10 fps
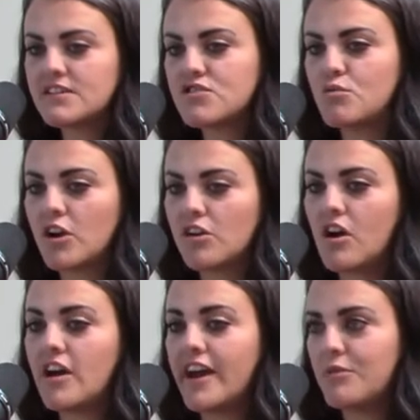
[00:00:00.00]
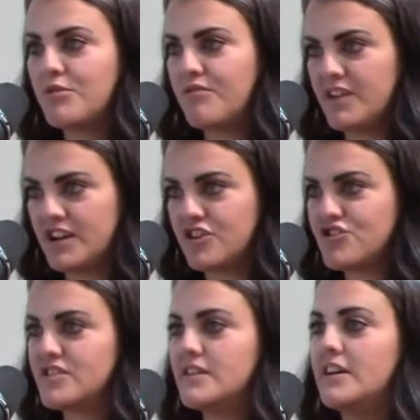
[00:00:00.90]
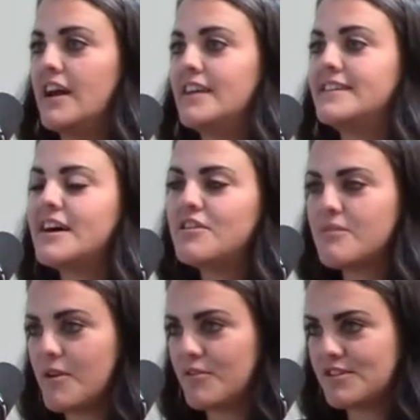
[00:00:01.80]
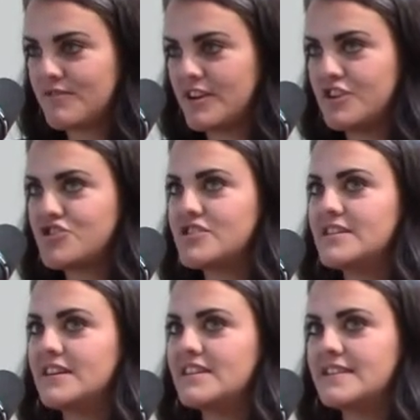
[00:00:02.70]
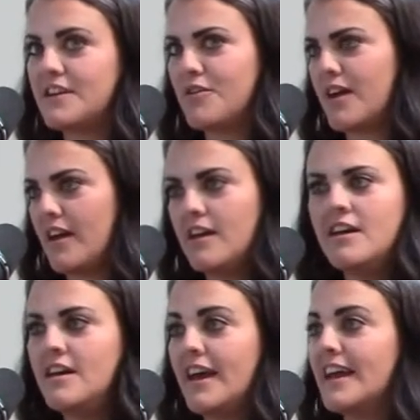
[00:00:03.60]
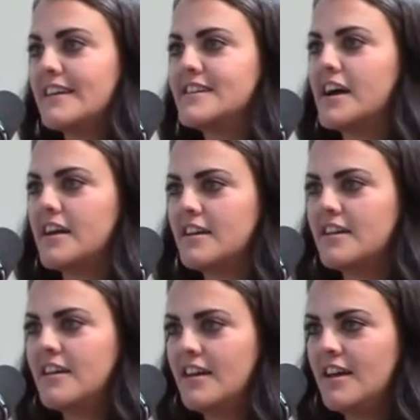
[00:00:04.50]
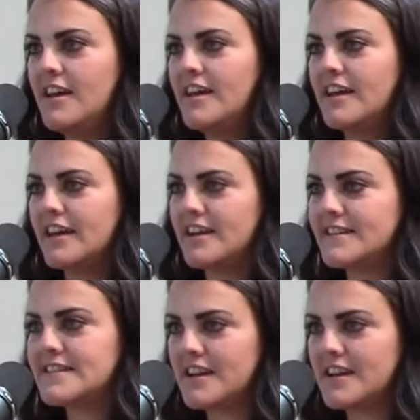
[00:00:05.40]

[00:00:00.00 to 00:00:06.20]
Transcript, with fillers: to work on. I would finish and then I'd tell them I was finished and they'd say, okay, hang tight. Right. And I'd sit